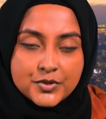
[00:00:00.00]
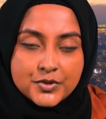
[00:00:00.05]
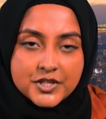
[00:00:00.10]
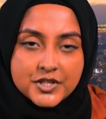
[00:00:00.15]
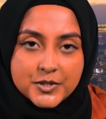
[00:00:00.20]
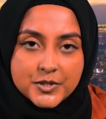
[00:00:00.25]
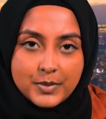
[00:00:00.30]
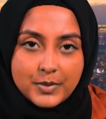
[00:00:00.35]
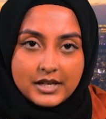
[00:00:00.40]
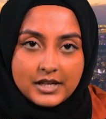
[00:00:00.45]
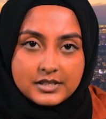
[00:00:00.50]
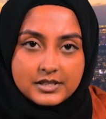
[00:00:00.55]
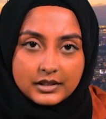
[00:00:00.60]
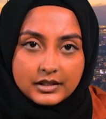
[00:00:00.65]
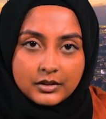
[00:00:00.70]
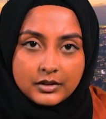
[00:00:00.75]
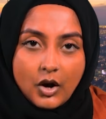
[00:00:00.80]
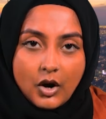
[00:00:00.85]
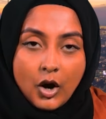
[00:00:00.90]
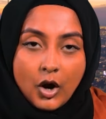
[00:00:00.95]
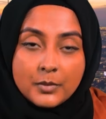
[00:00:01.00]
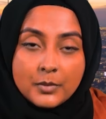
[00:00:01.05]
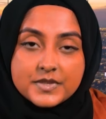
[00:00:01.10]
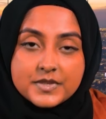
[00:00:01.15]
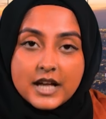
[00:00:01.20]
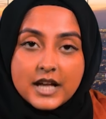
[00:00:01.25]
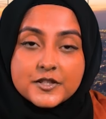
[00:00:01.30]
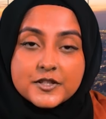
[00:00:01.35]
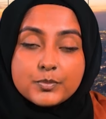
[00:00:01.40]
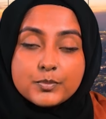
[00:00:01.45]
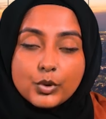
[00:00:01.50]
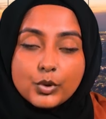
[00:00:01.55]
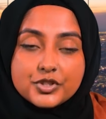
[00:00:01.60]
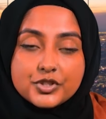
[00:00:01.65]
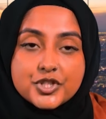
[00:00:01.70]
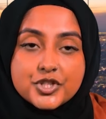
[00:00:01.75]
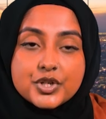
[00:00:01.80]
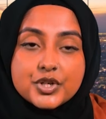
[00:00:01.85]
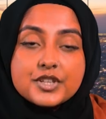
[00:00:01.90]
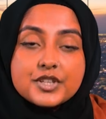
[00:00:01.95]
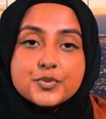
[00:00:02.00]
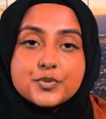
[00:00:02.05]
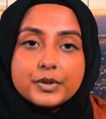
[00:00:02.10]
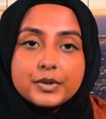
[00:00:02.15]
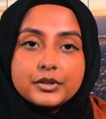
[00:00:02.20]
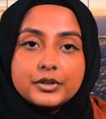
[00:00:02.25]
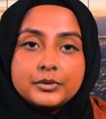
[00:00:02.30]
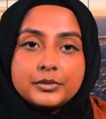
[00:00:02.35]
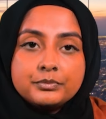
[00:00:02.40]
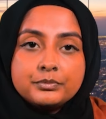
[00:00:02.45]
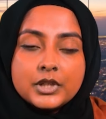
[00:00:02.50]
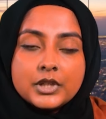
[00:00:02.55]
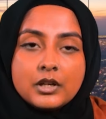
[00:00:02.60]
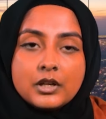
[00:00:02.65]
suspended arms exports to Israel.